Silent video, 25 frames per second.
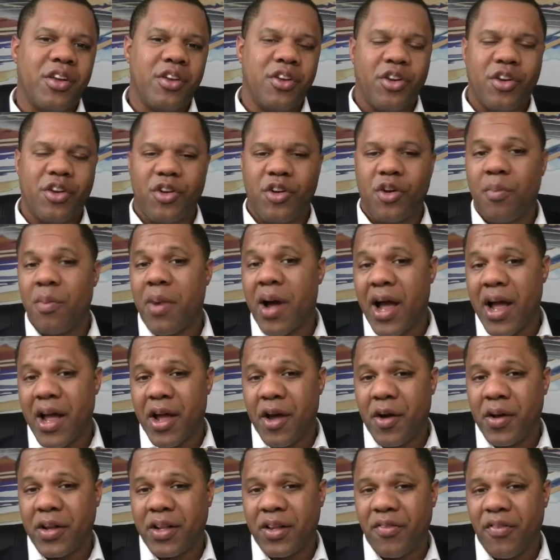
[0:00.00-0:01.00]
your
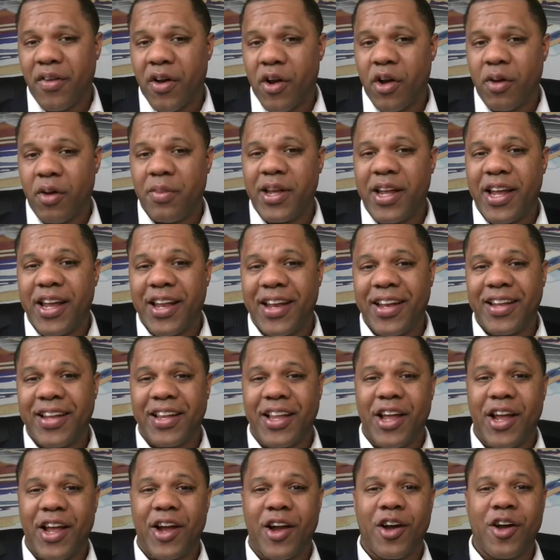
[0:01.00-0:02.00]
bio at the very
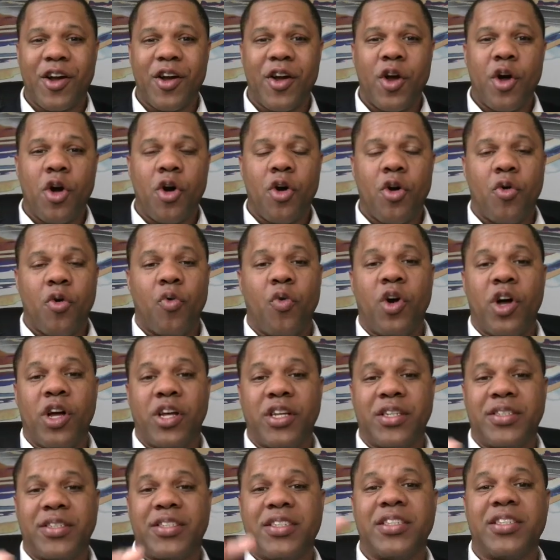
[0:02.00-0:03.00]
beginning there
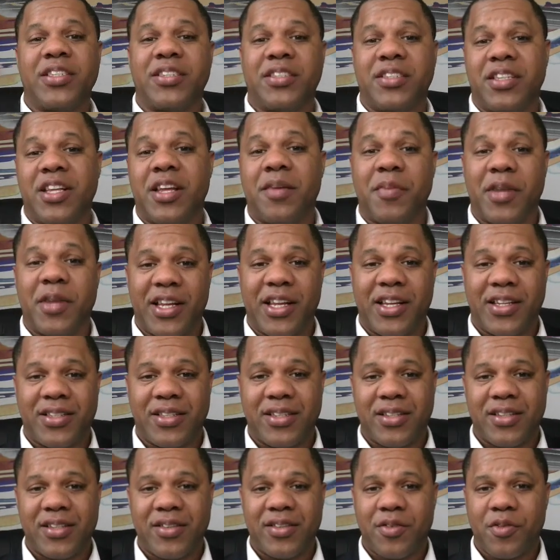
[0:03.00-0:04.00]
was
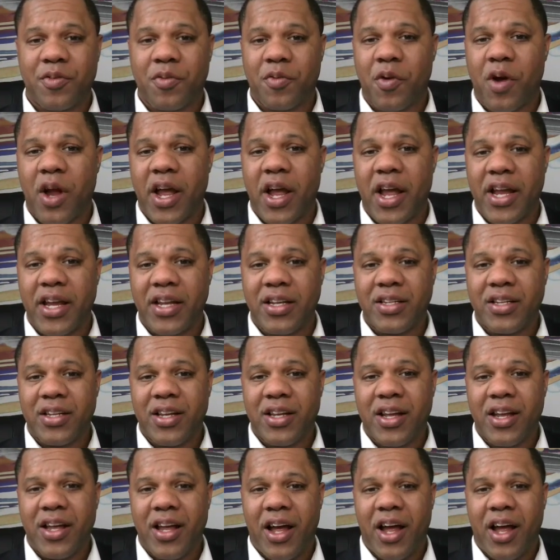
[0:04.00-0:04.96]
STEMinist, right?